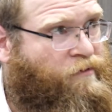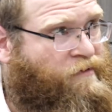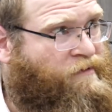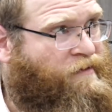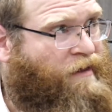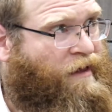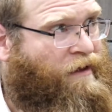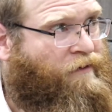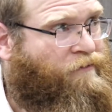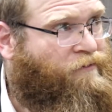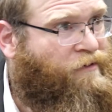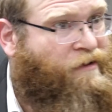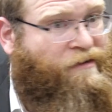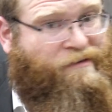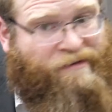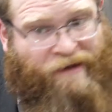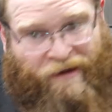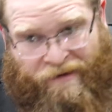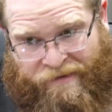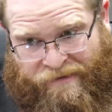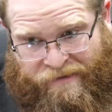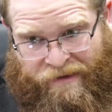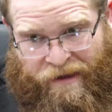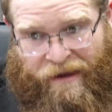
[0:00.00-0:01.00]
saved?
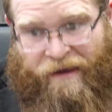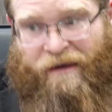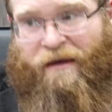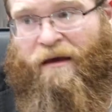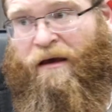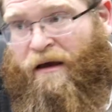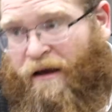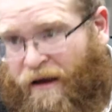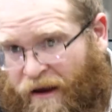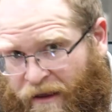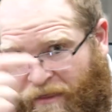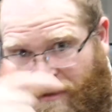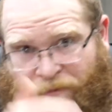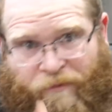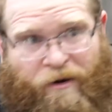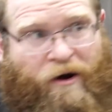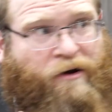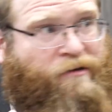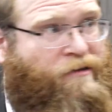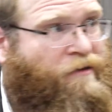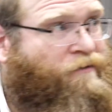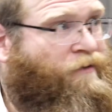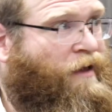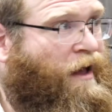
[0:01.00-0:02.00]
Chazal say, in the
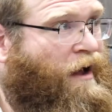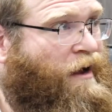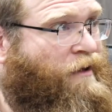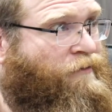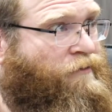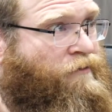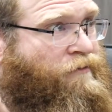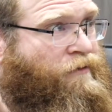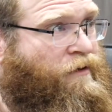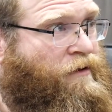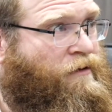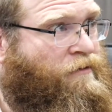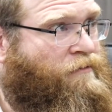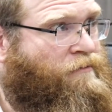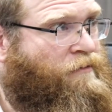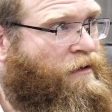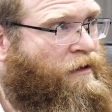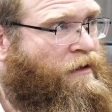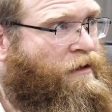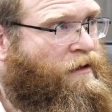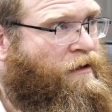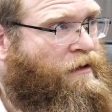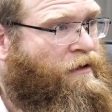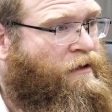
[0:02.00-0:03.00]
merit of Yaakov Avinu.
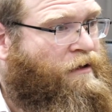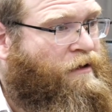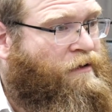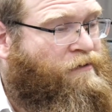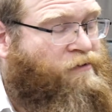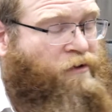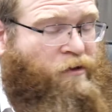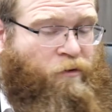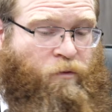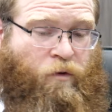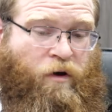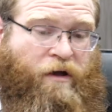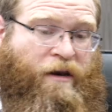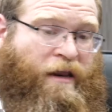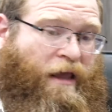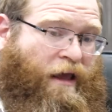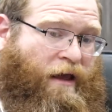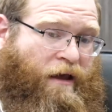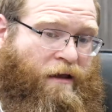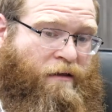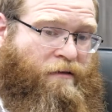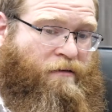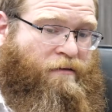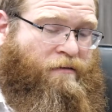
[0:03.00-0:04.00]
So on the one
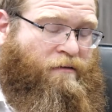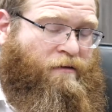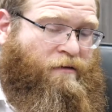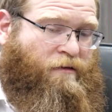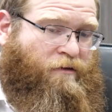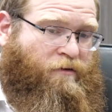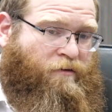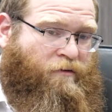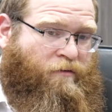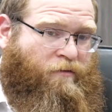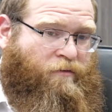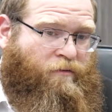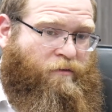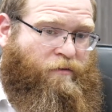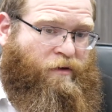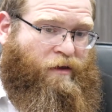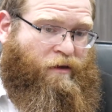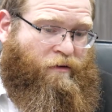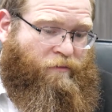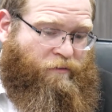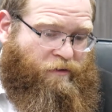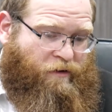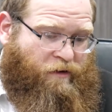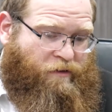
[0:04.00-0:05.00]
hand,
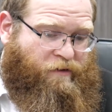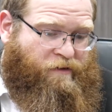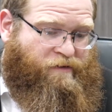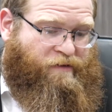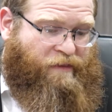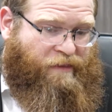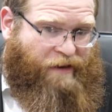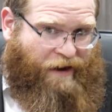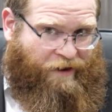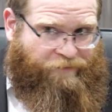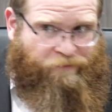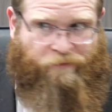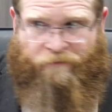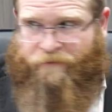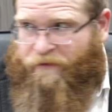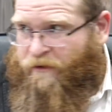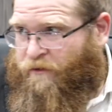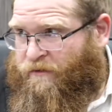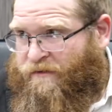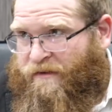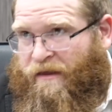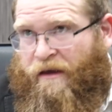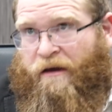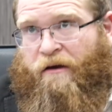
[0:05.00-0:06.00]
we understand that Avram Avinu
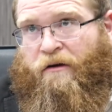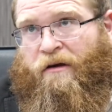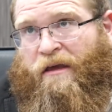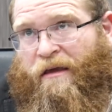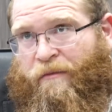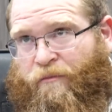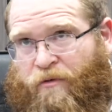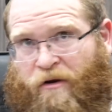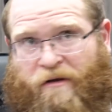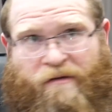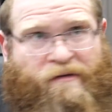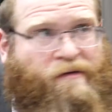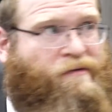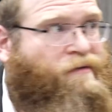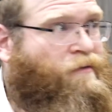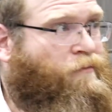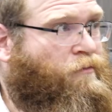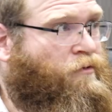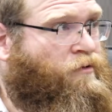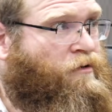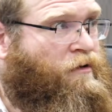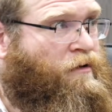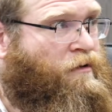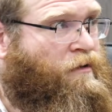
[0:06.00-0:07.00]
is the Iker. He brings us
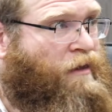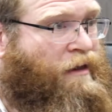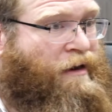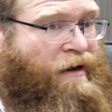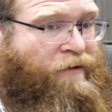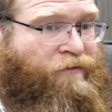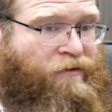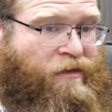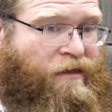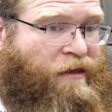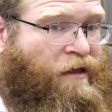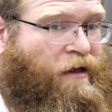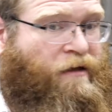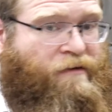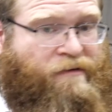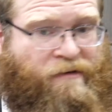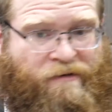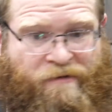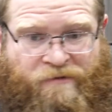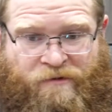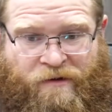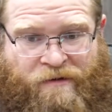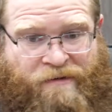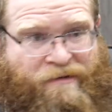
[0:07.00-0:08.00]
Emunah, and everything else
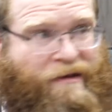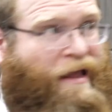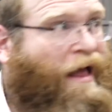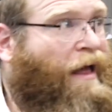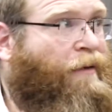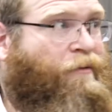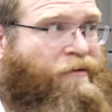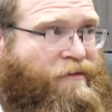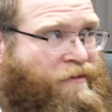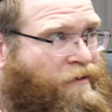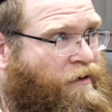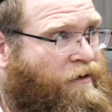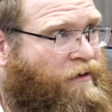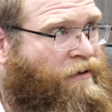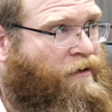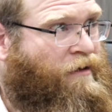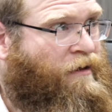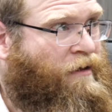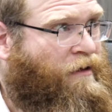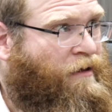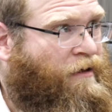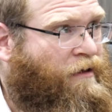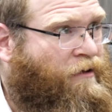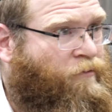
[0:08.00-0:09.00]
is just commentary.
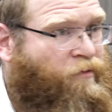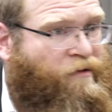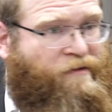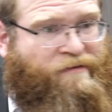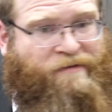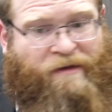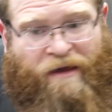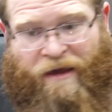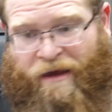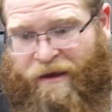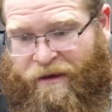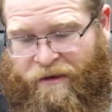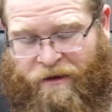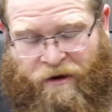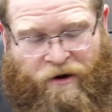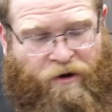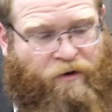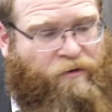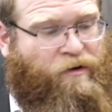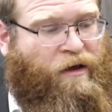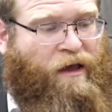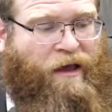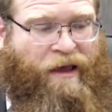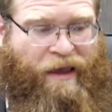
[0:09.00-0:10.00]
We say,
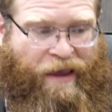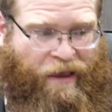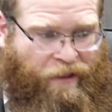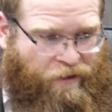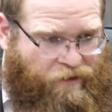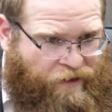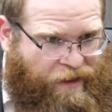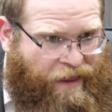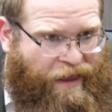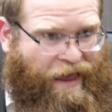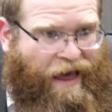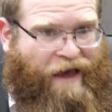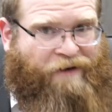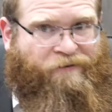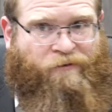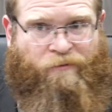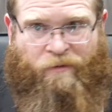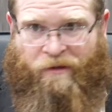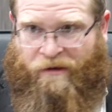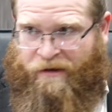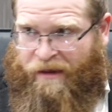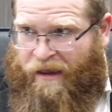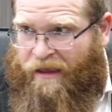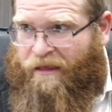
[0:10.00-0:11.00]
Elokei Avram,
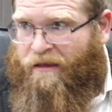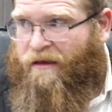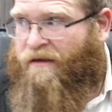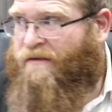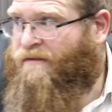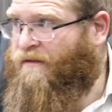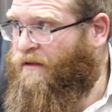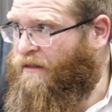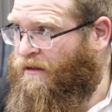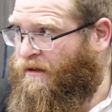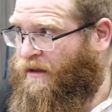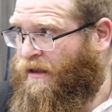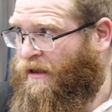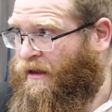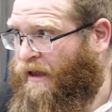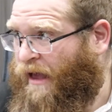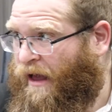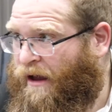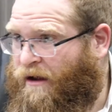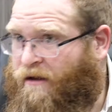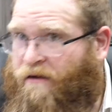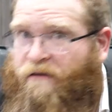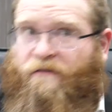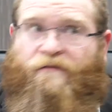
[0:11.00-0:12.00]
Elokei Yitzchak, Elokei
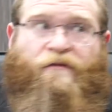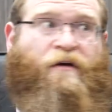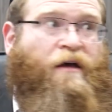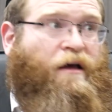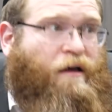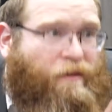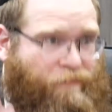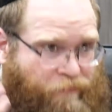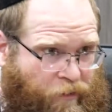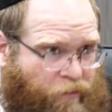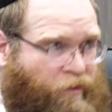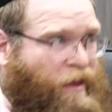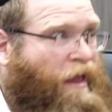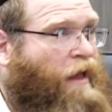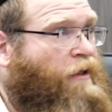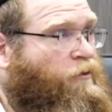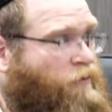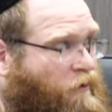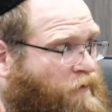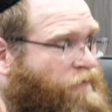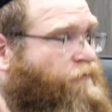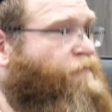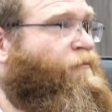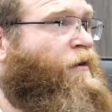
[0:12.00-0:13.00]
Yaakov, but we end
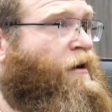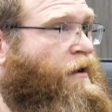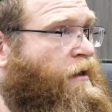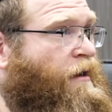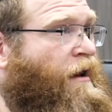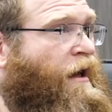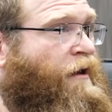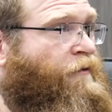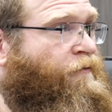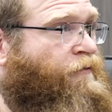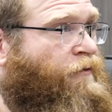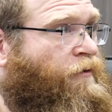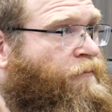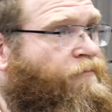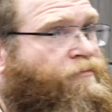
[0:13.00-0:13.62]
off Magen Avram,